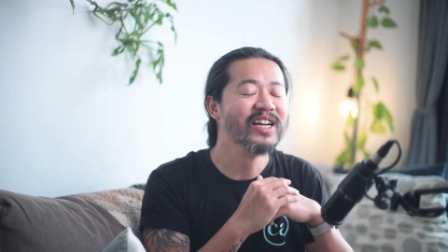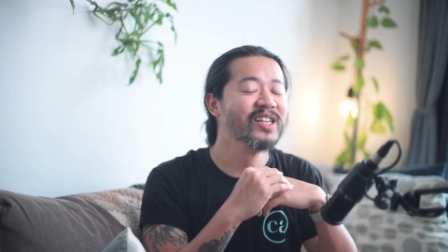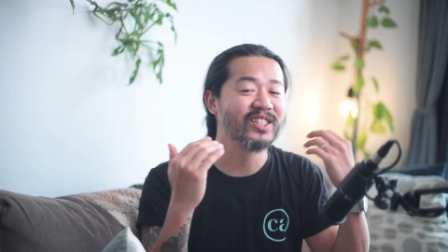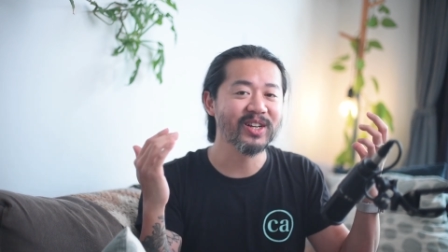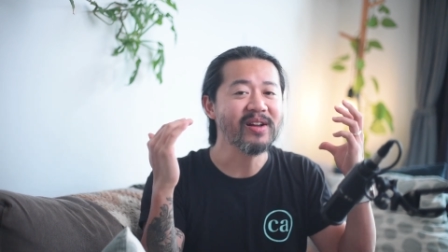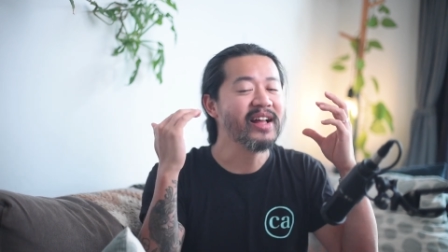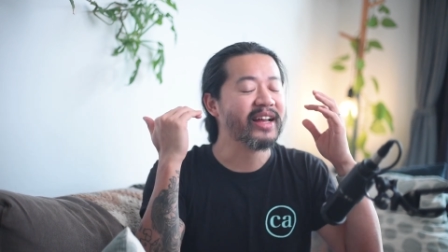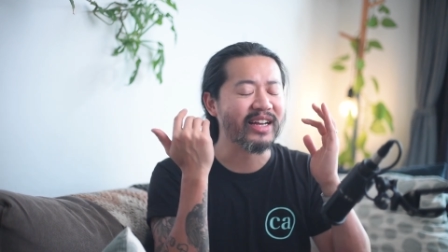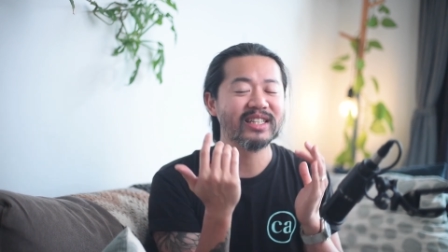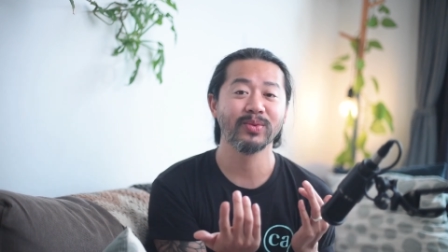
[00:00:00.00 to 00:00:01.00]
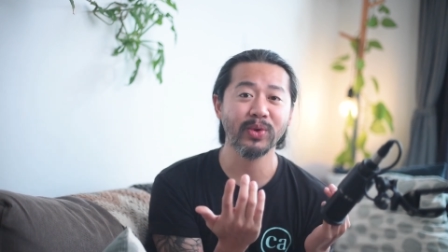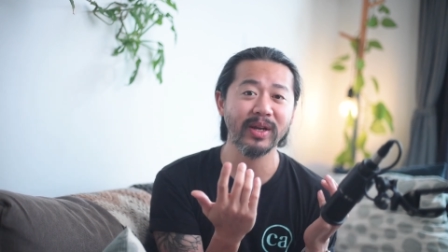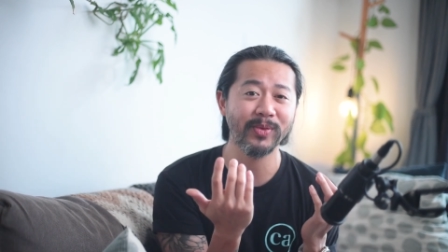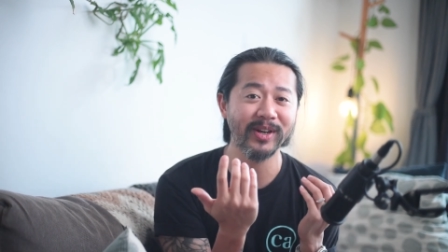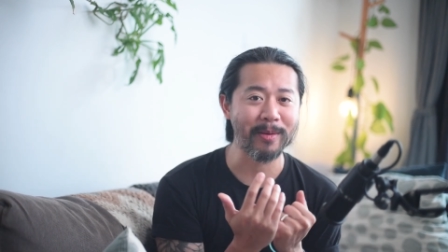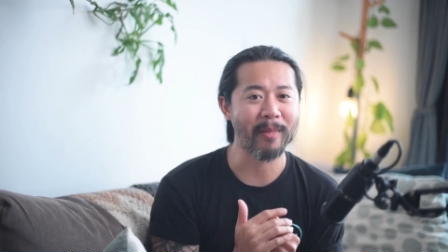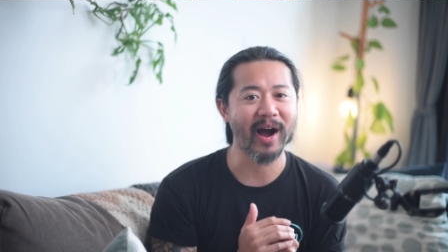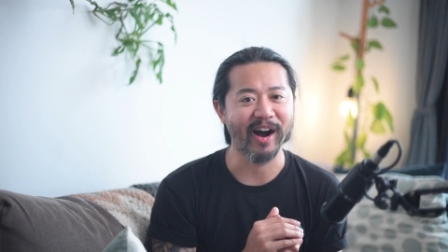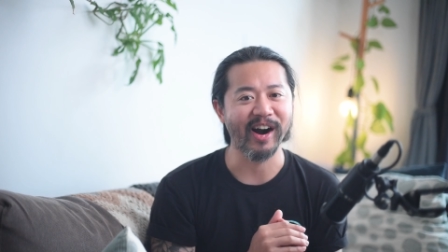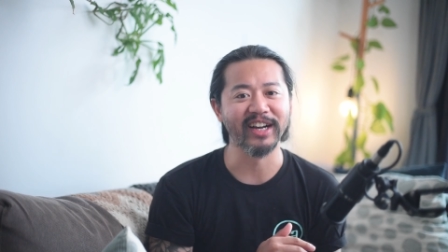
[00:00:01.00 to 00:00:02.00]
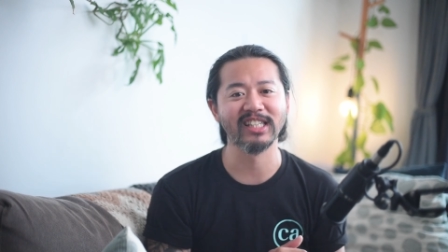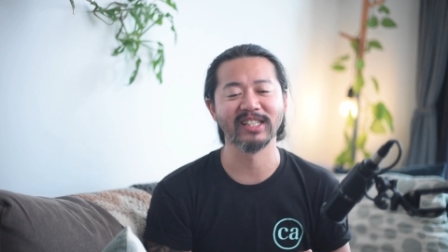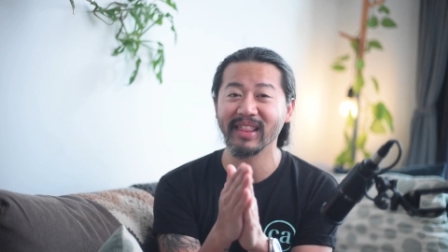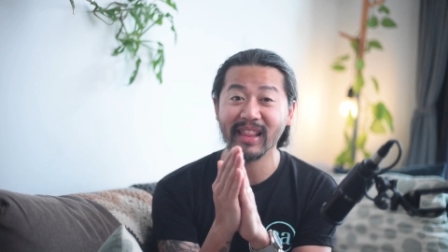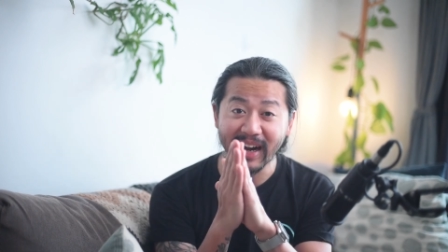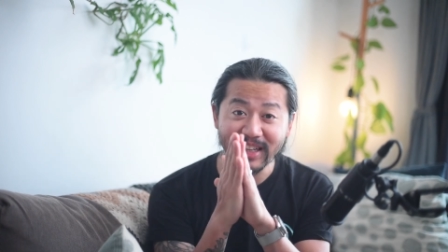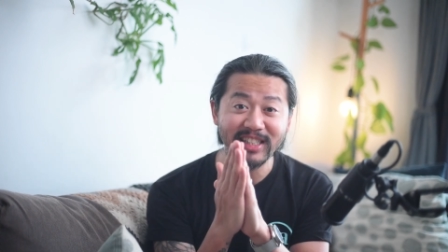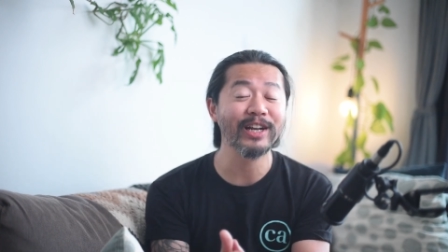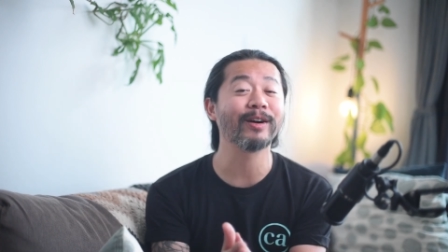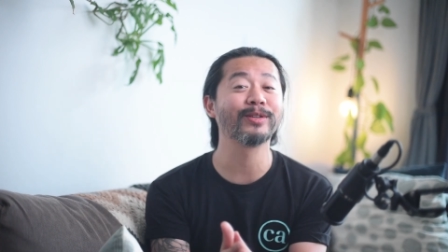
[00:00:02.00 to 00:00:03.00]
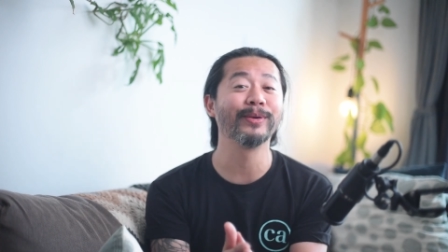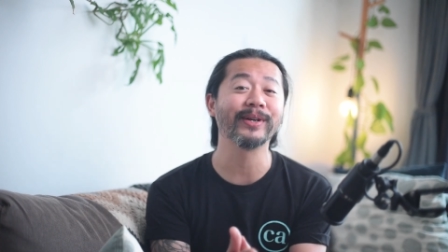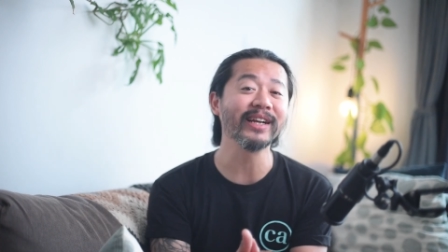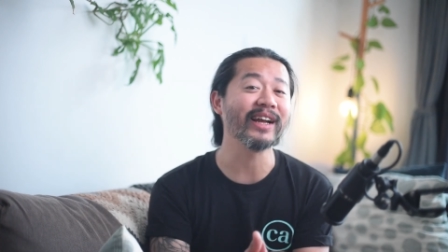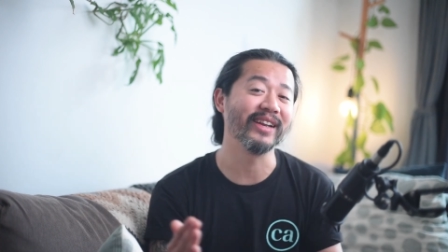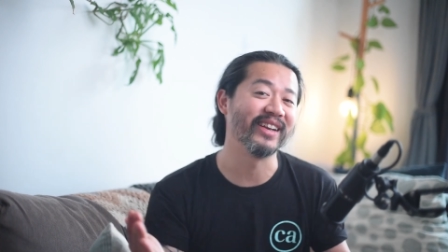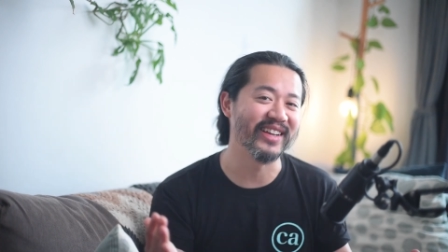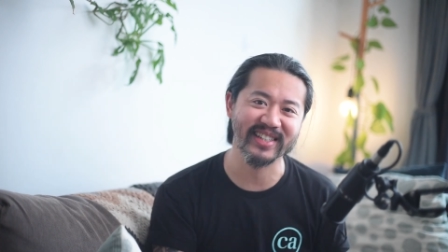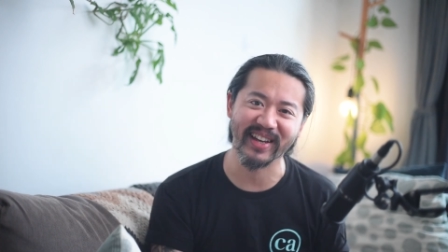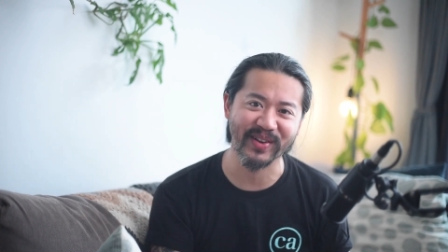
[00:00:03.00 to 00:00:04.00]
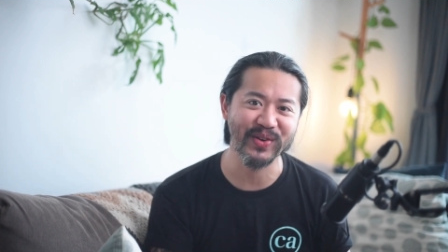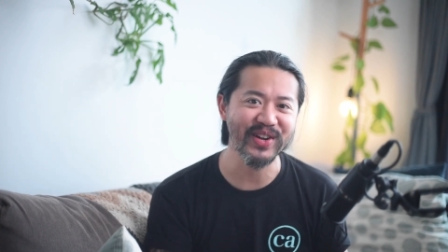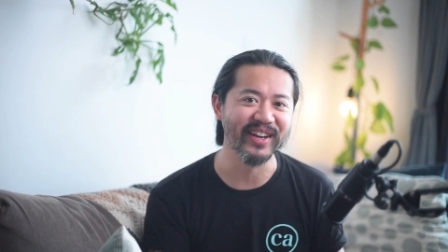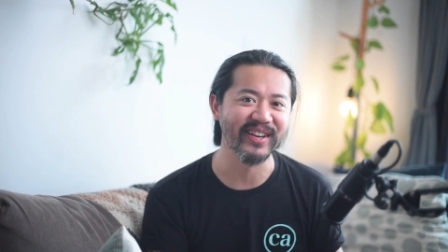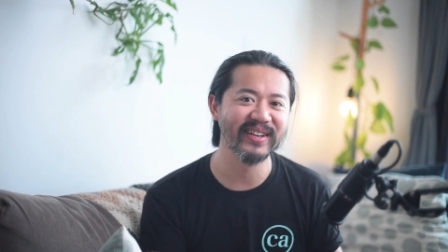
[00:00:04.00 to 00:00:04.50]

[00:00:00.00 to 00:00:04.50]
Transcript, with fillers: So it's a win-win in my eyes. That is enough talking and let's get cooking.